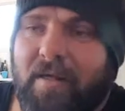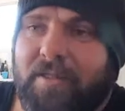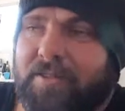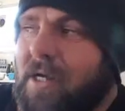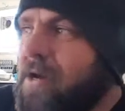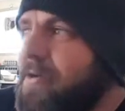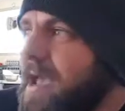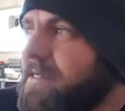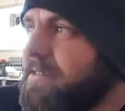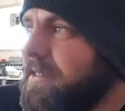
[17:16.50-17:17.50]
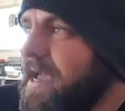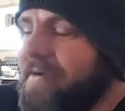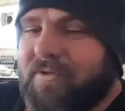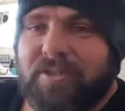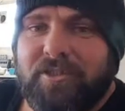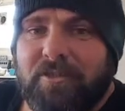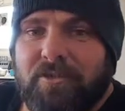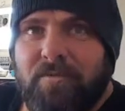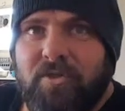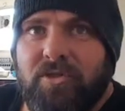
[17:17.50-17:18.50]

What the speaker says: So as an average consumer,